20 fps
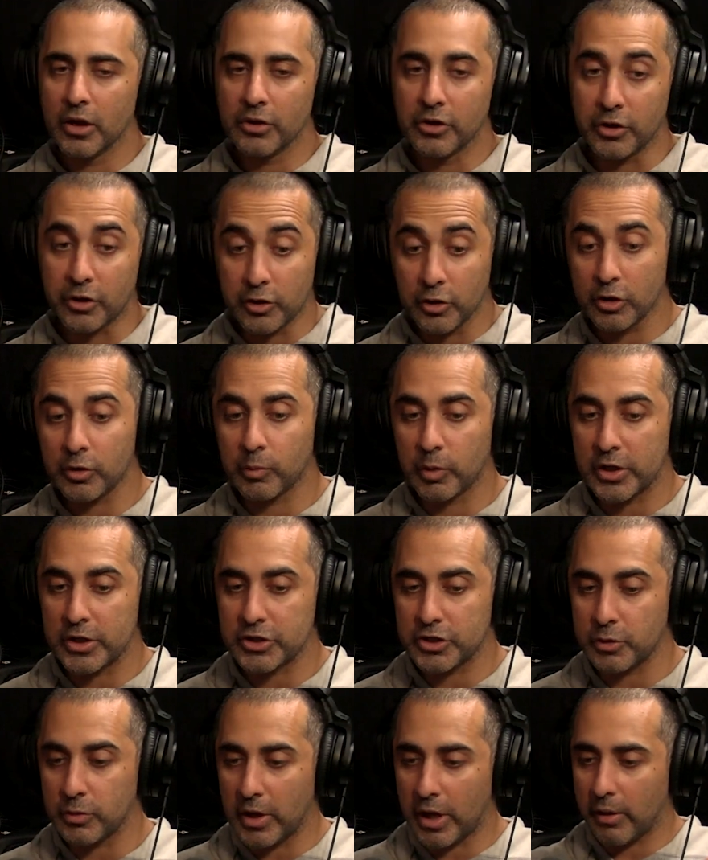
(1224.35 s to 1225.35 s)
The good
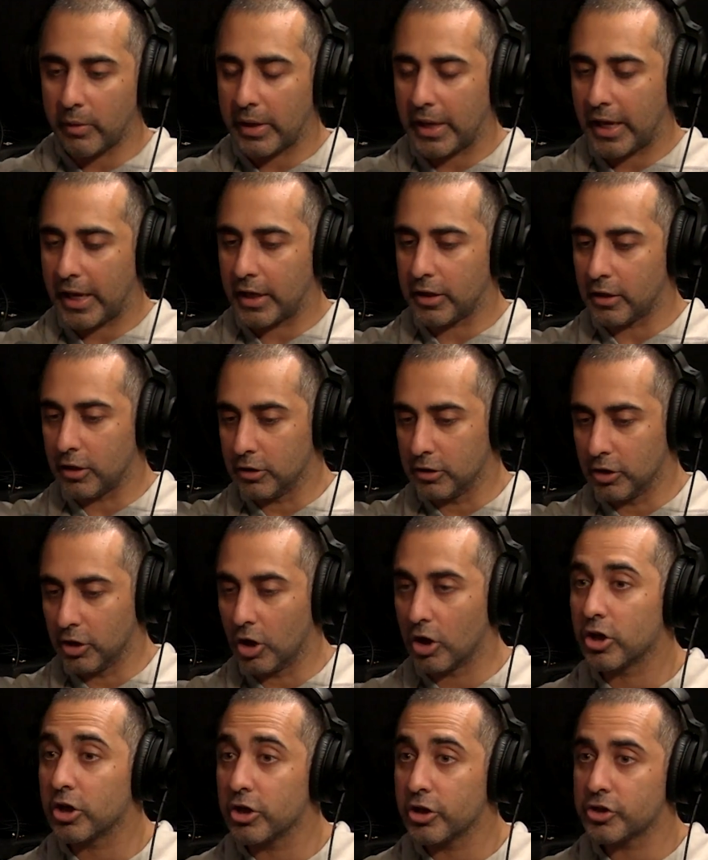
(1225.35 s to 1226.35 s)
was you now had a
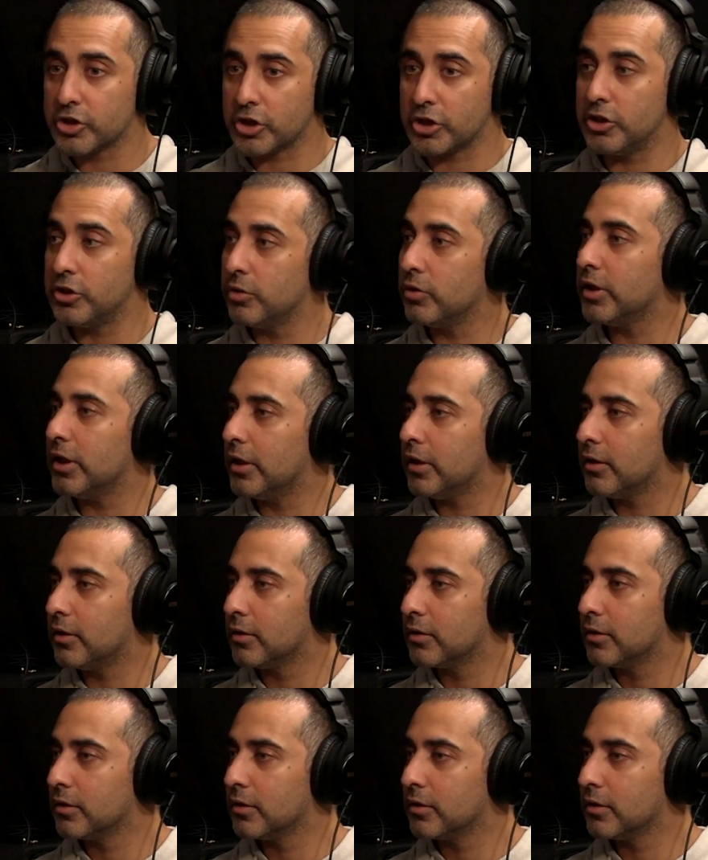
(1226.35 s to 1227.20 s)
large unit